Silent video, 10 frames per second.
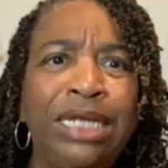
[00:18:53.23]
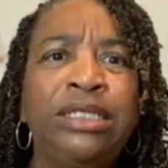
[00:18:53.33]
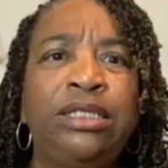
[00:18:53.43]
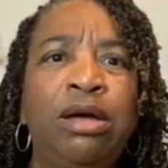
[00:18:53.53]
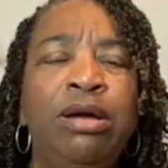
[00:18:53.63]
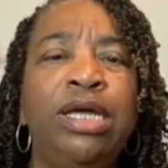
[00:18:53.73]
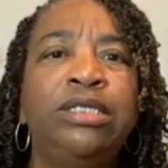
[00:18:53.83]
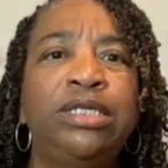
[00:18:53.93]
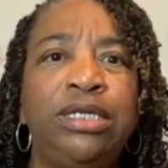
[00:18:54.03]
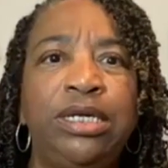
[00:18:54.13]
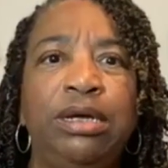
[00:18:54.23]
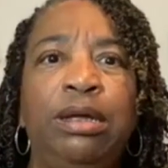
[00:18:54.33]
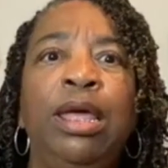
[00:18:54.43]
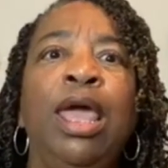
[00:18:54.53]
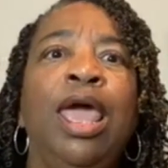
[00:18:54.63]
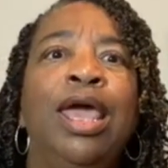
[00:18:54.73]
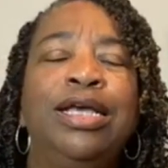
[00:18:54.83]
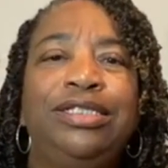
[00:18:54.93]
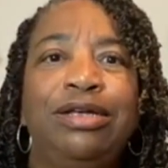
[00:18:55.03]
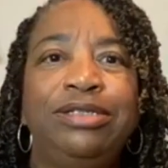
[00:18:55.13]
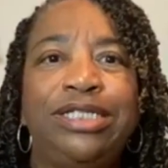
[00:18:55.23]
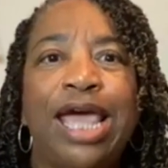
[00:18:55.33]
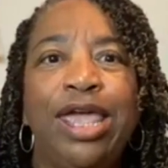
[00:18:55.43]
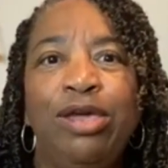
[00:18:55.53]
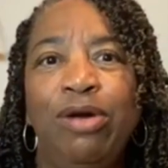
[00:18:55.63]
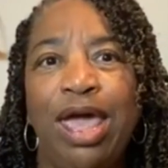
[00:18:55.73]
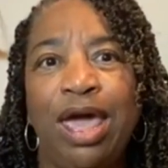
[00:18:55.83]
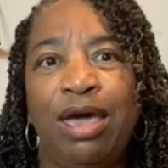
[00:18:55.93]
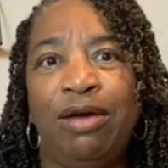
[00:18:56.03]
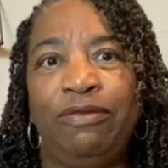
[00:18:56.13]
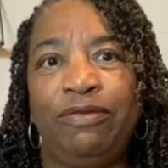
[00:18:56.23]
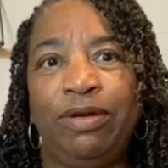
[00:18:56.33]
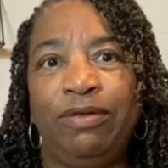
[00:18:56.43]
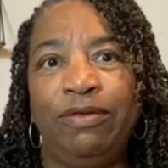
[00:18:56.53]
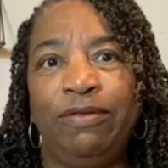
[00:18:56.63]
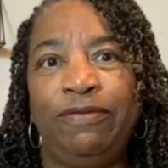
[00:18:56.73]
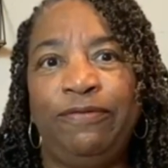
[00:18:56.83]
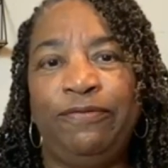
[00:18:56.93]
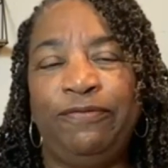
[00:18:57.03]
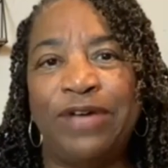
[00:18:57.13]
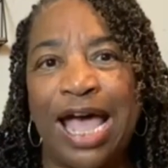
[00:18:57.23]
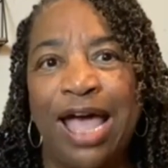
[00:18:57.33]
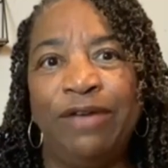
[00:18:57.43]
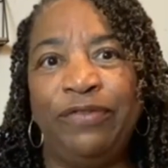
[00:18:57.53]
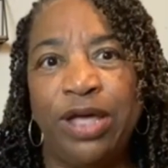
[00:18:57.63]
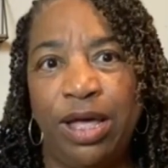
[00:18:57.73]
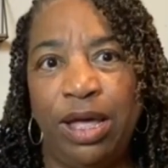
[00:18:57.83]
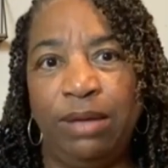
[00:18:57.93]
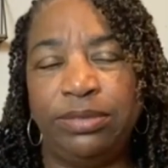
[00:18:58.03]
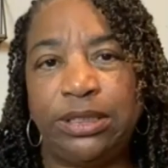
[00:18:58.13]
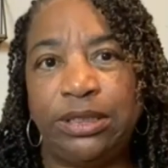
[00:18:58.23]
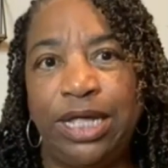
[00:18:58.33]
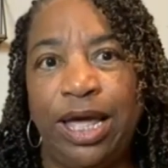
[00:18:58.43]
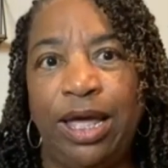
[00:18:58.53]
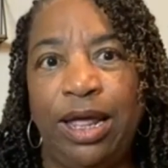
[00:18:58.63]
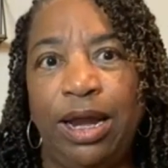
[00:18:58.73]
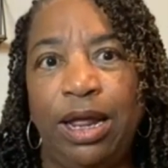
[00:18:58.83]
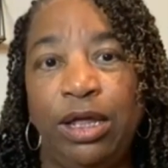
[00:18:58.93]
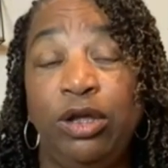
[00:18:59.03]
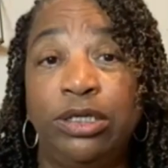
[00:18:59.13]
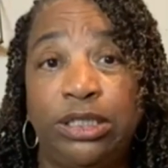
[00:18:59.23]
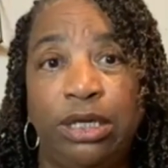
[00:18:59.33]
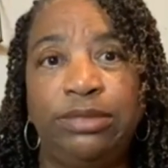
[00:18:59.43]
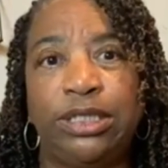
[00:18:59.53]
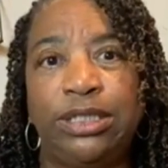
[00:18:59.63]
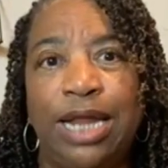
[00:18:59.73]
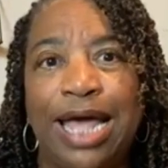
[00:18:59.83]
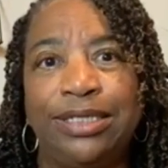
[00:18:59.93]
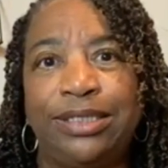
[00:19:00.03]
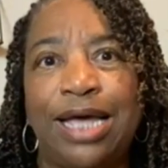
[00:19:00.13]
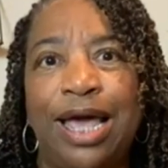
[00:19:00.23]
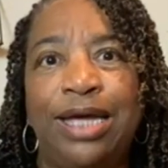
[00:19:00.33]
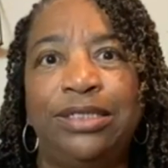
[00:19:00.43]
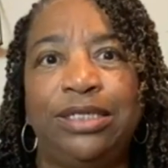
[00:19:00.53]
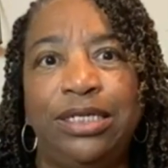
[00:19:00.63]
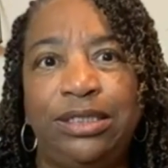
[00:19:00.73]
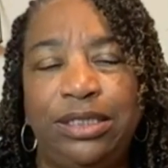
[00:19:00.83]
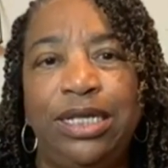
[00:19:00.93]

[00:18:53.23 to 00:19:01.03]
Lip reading: So here's the deal. So say you have 5 comps that your subject's lot size is